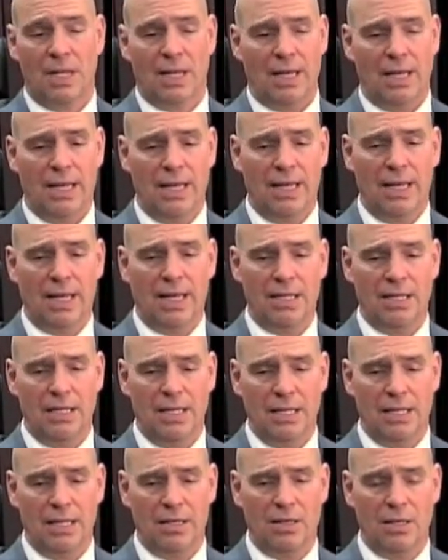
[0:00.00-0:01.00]
And
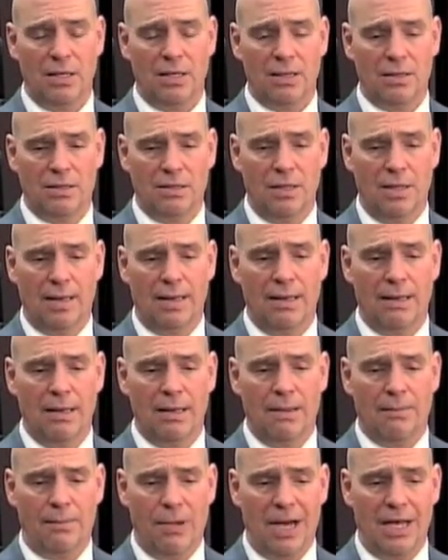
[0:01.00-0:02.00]
the
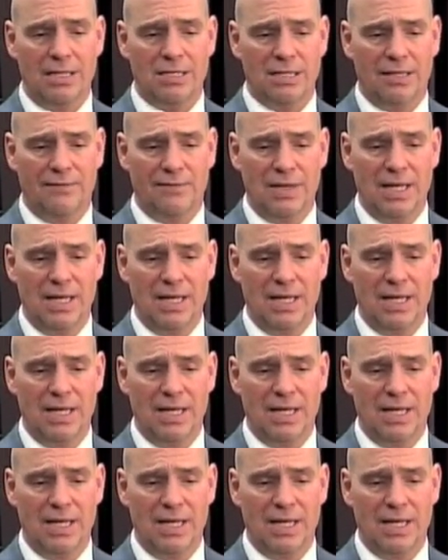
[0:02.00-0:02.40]
positive